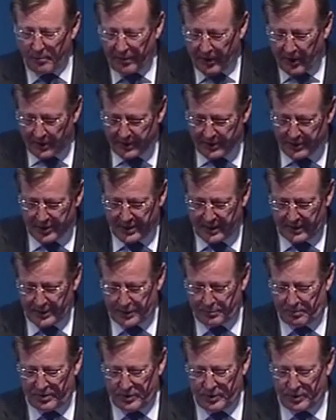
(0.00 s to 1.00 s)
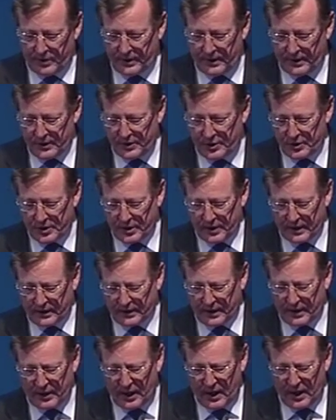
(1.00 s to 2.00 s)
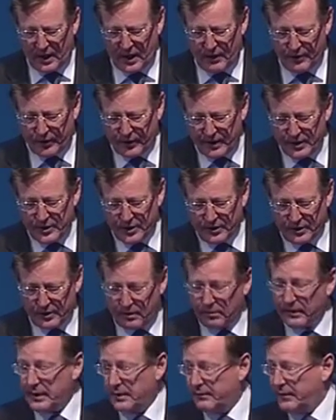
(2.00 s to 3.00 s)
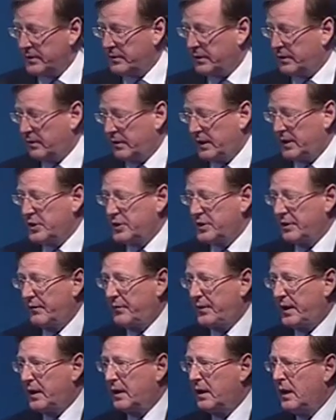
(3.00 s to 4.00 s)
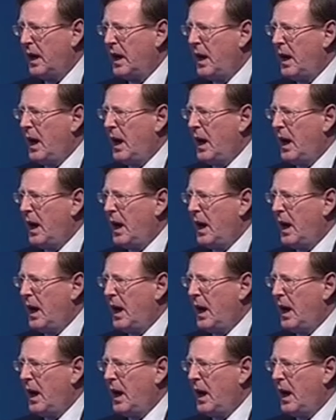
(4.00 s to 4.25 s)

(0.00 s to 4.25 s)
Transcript: But outside special cases like that, there is a degree of integration there.